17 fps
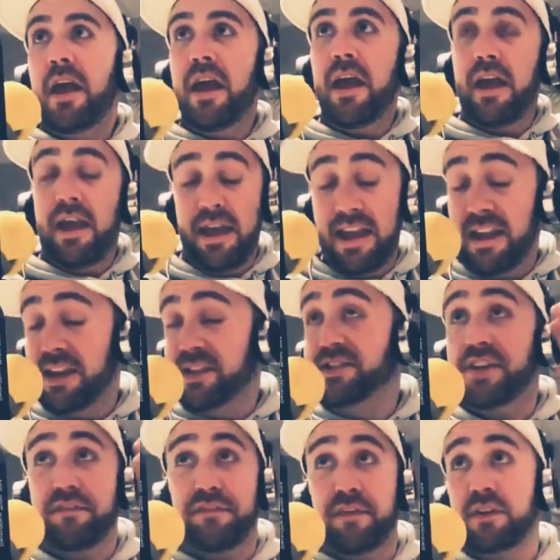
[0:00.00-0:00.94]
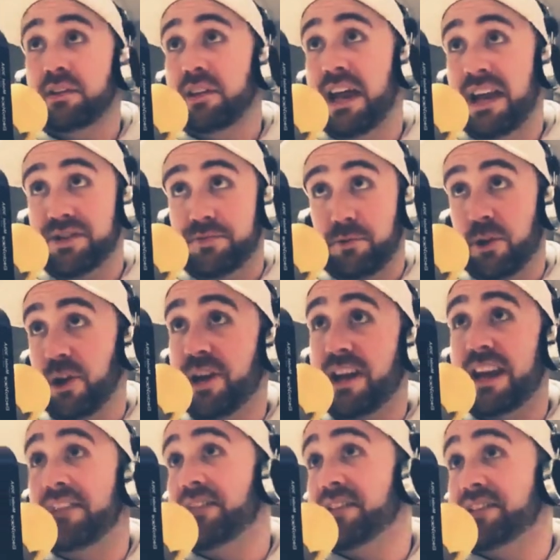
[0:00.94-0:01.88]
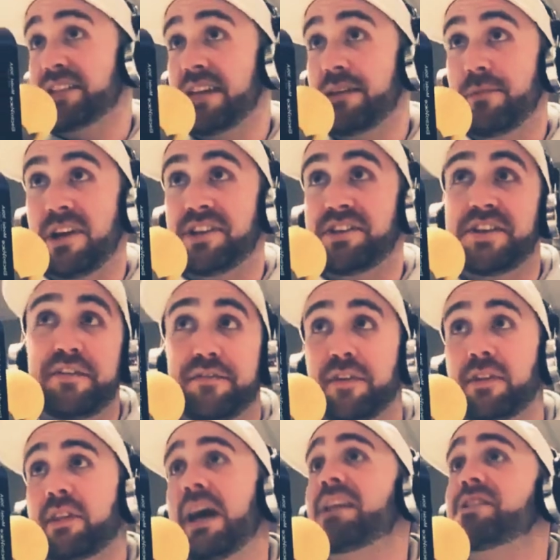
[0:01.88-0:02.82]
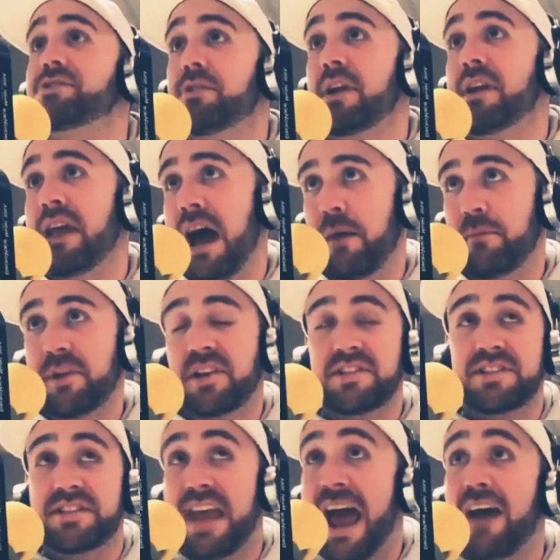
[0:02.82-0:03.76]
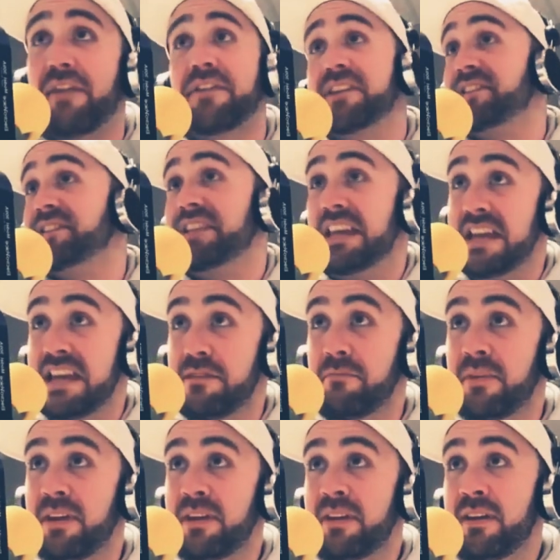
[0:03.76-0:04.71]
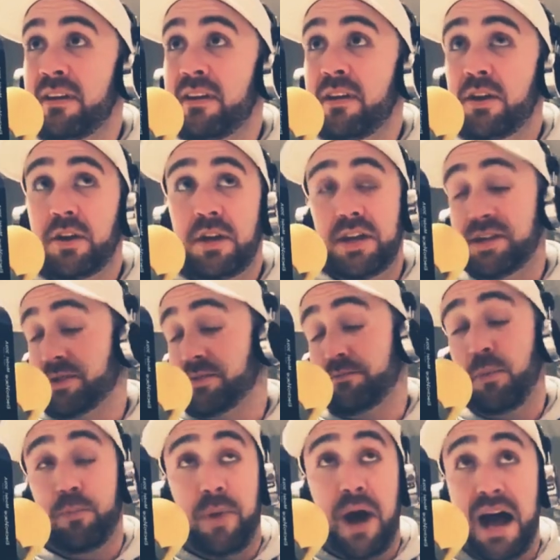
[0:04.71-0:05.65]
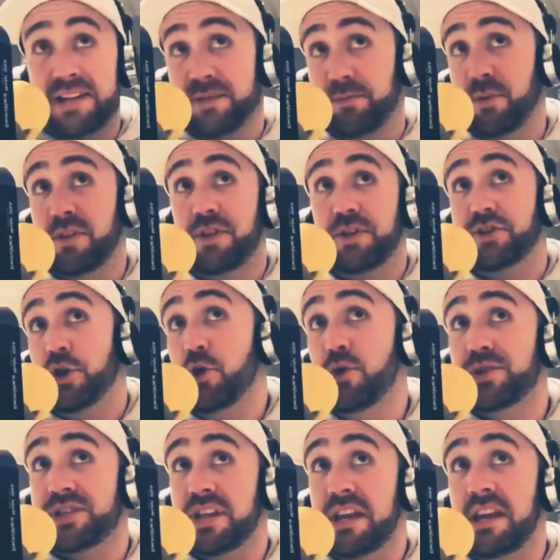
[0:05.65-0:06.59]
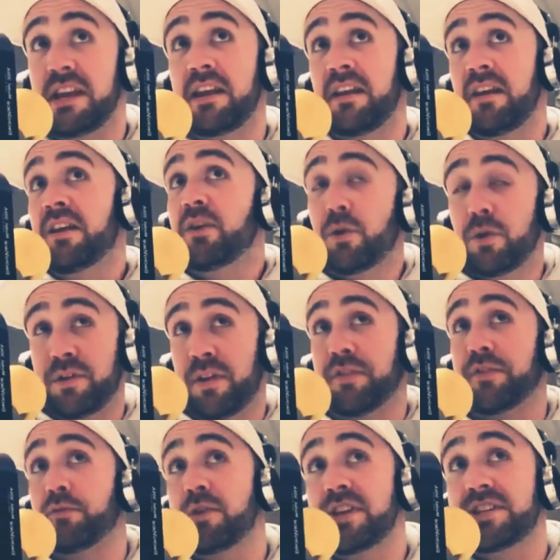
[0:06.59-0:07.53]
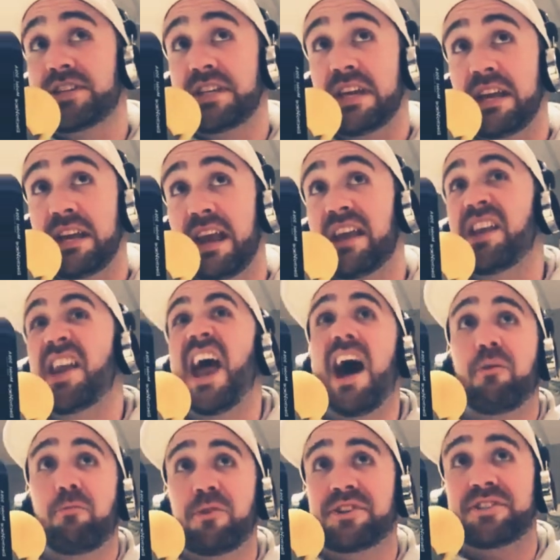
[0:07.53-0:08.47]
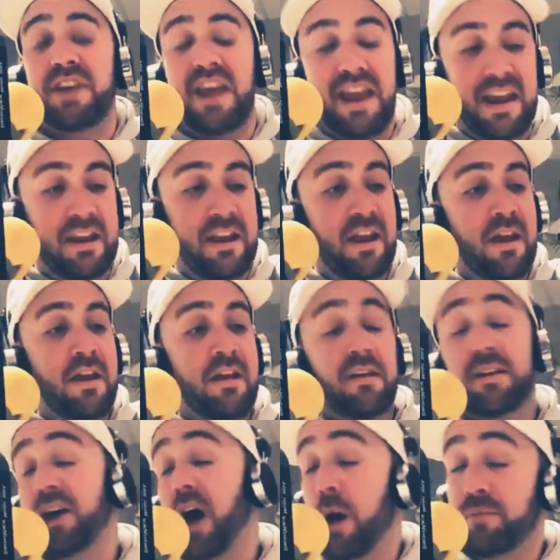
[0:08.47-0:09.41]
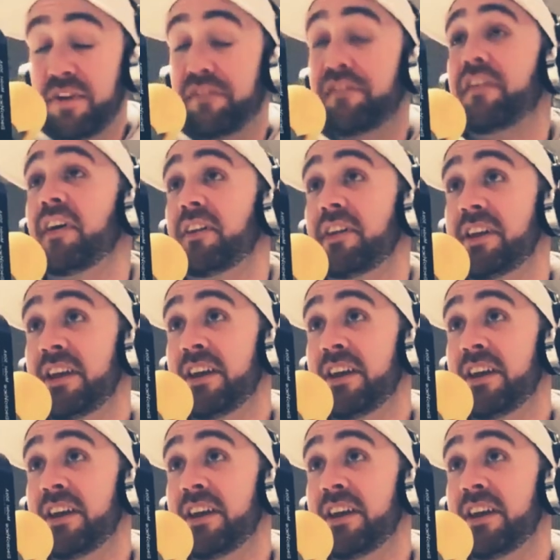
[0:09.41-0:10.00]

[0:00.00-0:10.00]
in a different lens. We're looking at this team in a different lens right now, because now this team is possibly the 2 seed or the 3 seed, and now we're saying, come to Philly,